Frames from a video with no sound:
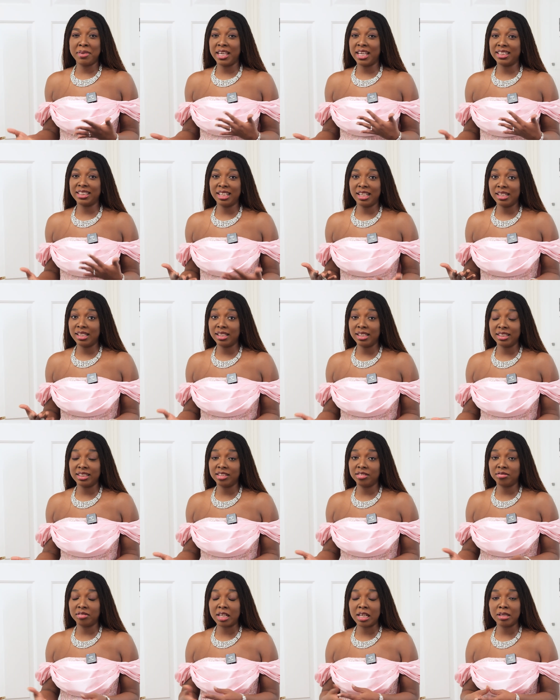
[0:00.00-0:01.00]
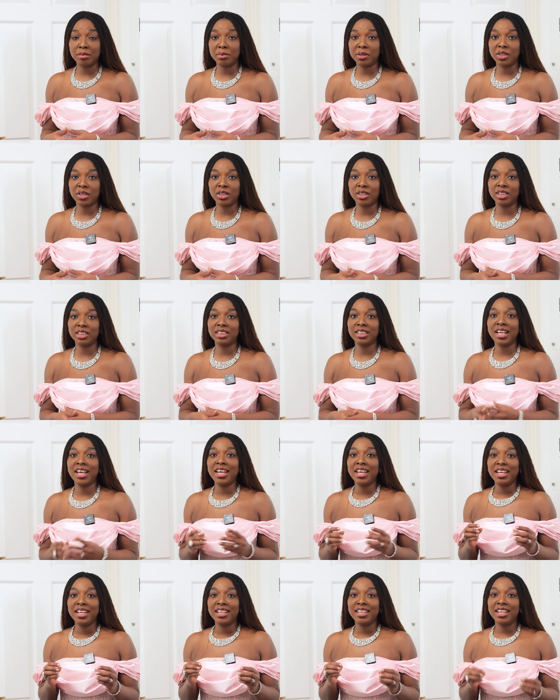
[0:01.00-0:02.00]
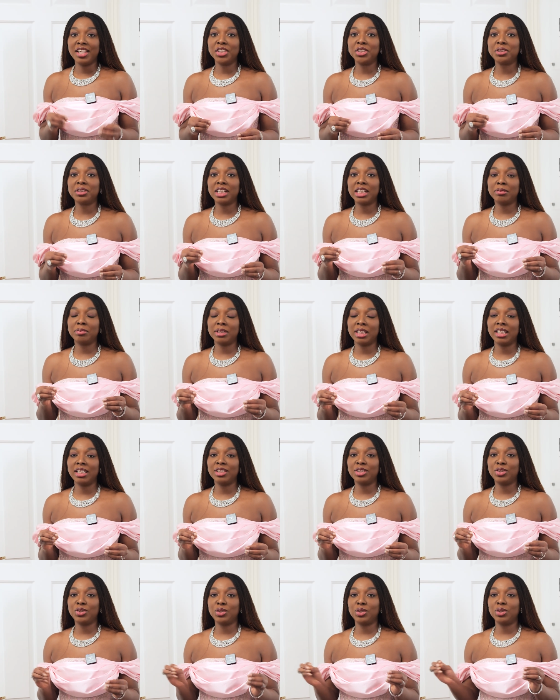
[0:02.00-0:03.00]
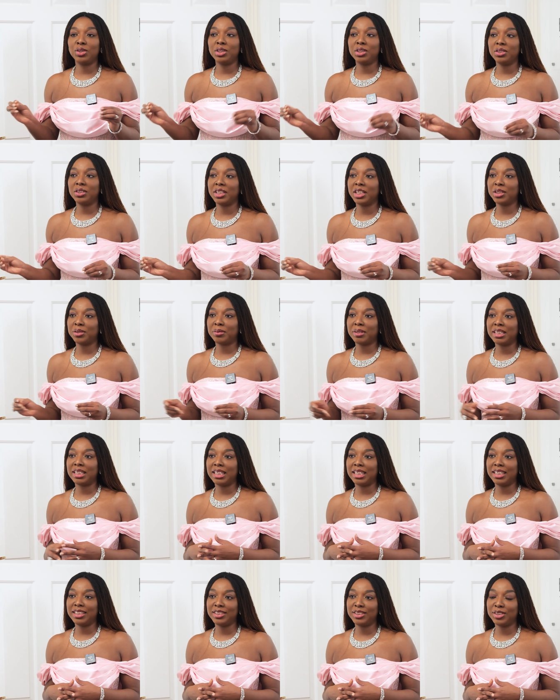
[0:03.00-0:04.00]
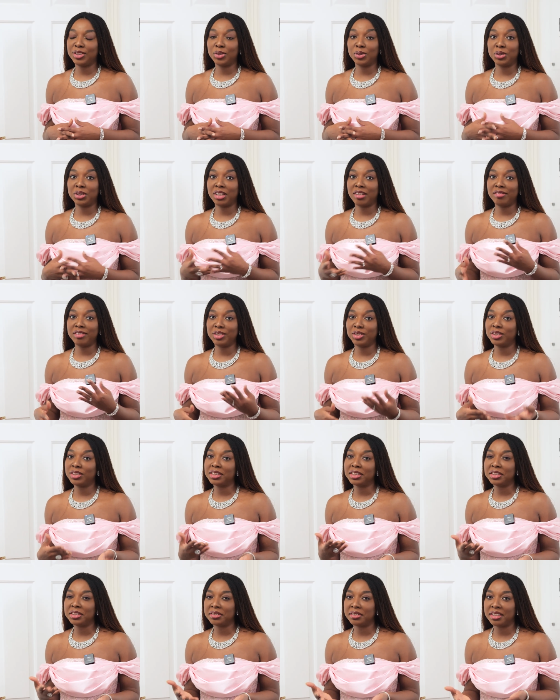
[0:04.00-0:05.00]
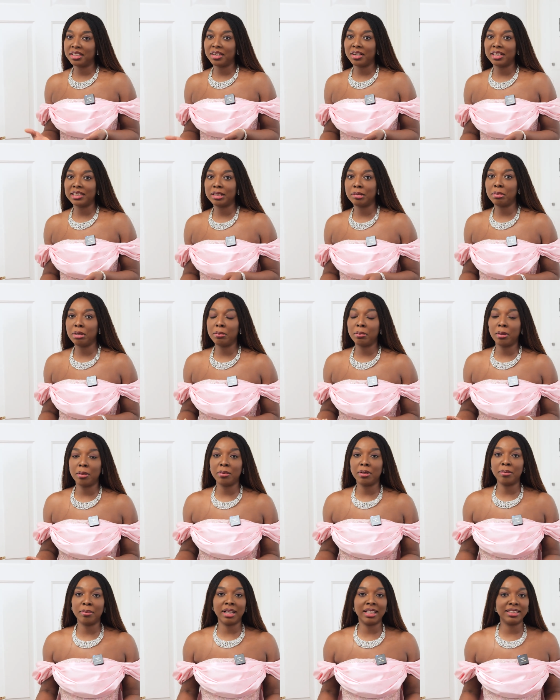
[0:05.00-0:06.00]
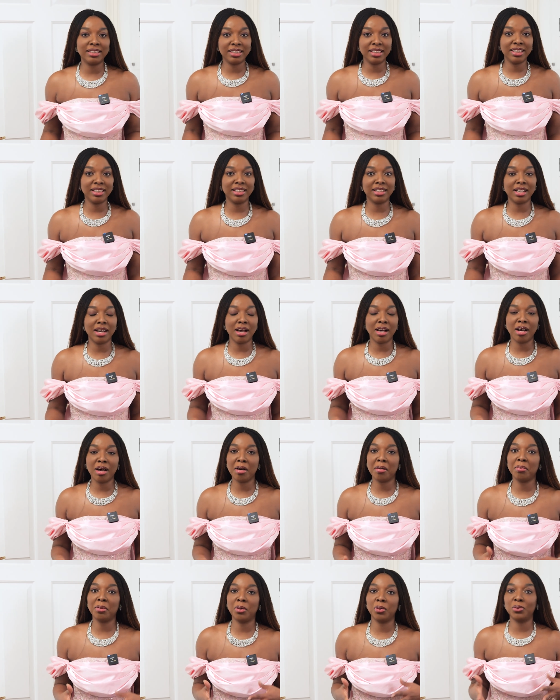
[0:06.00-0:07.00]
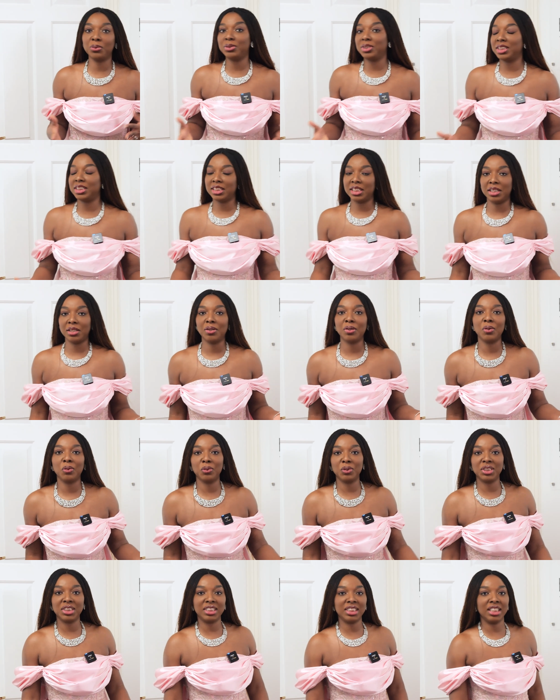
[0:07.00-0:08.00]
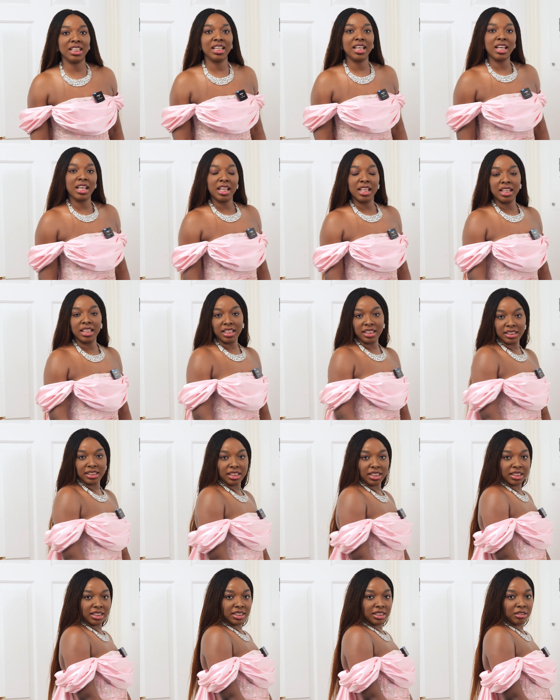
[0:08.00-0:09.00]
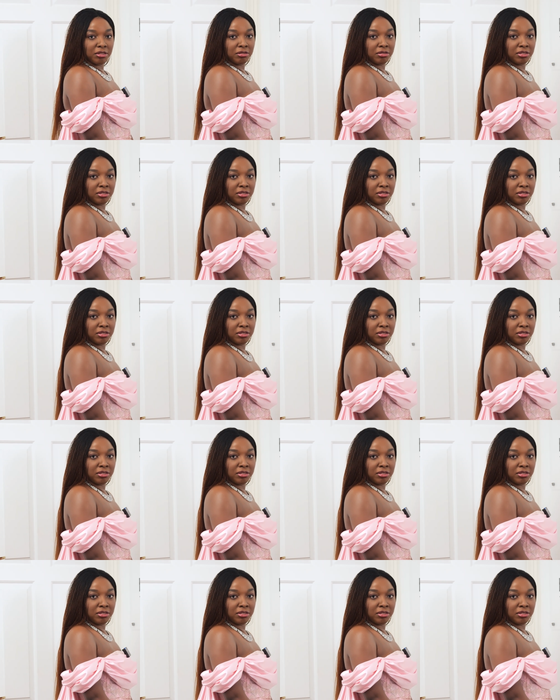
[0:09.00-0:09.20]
be attending this event because Nigeria has been added to the UK's red list, so traveling to Nigeria now is a bit problematic, but we'll see. We'll see. This is the